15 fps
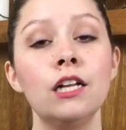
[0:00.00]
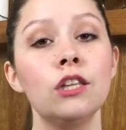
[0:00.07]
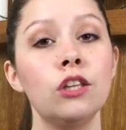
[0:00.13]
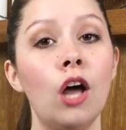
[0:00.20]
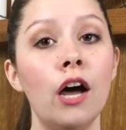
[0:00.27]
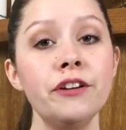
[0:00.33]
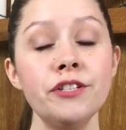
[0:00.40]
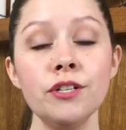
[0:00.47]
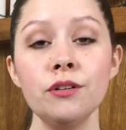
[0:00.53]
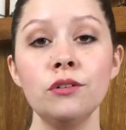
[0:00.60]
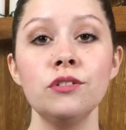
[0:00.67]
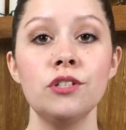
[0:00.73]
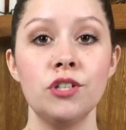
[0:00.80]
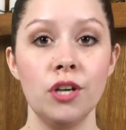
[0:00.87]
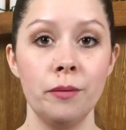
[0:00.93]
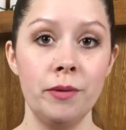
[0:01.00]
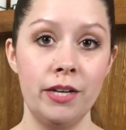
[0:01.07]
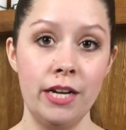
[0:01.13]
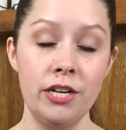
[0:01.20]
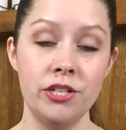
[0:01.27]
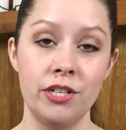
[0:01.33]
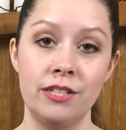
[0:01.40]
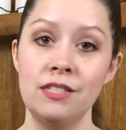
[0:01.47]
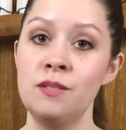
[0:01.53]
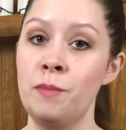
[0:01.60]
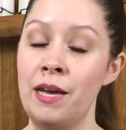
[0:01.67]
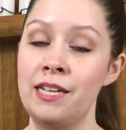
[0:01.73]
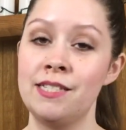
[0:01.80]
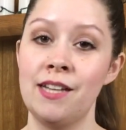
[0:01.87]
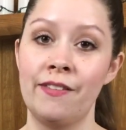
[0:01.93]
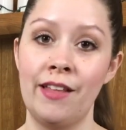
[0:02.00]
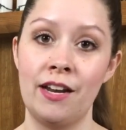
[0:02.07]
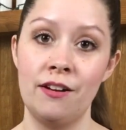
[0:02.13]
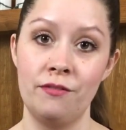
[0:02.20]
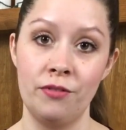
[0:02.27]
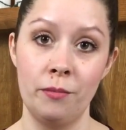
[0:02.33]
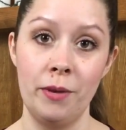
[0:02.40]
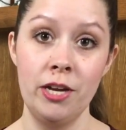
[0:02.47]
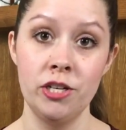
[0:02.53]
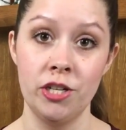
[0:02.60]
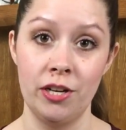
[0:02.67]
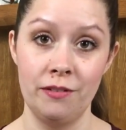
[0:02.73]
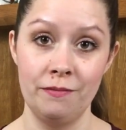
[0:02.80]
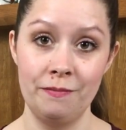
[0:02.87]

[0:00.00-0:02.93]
logical determinations based on that information.